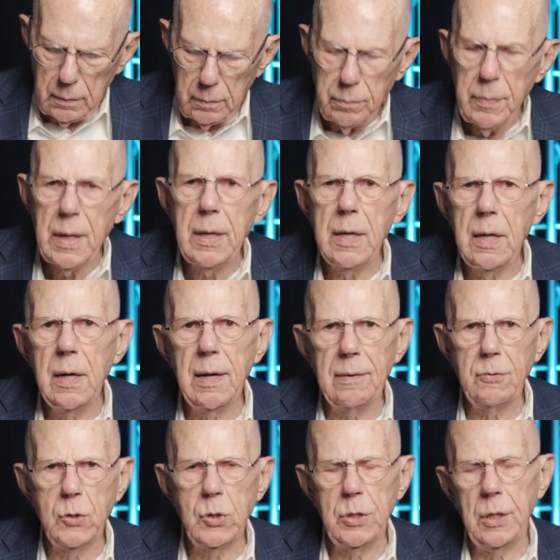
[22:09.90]
Many
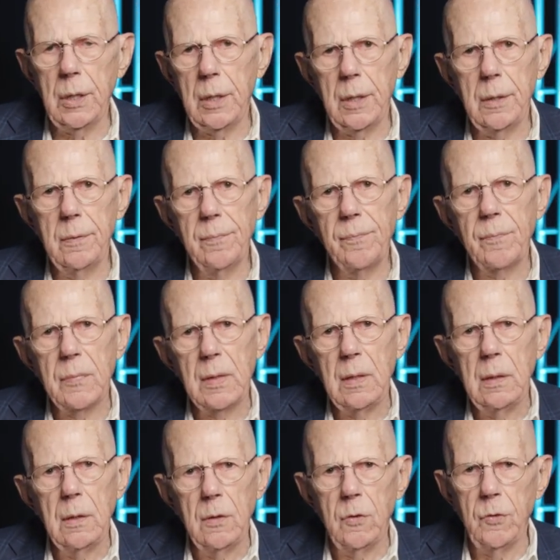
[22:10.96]
have said
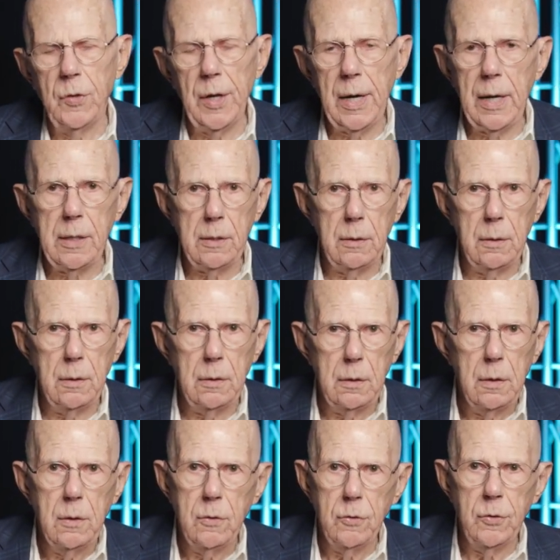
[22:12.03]
that
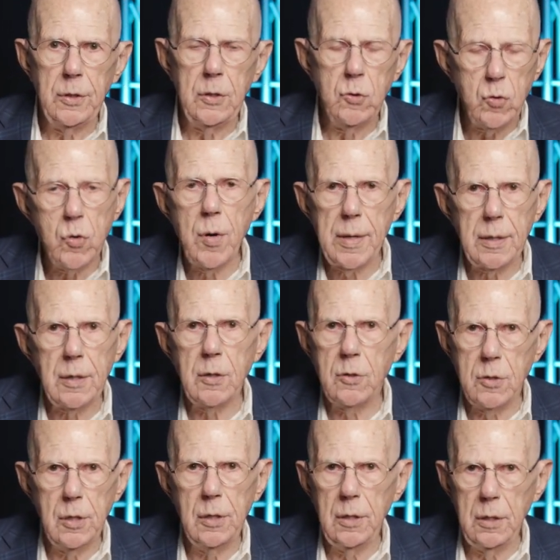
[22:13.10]
the
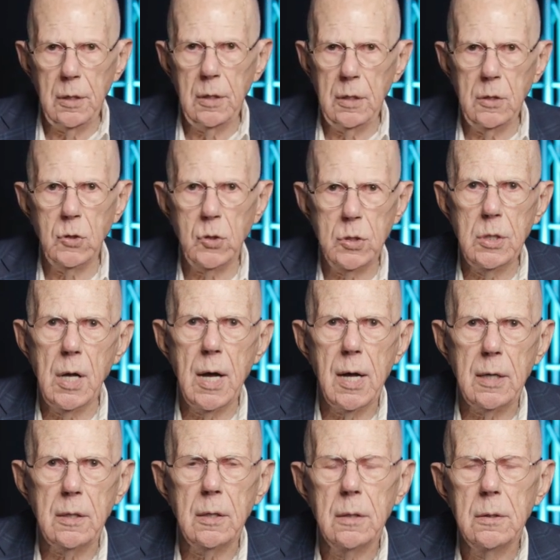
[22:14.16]
Trinity is
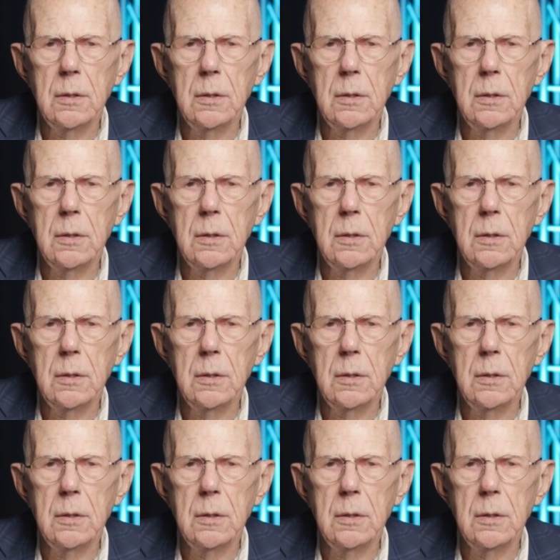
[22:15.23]
not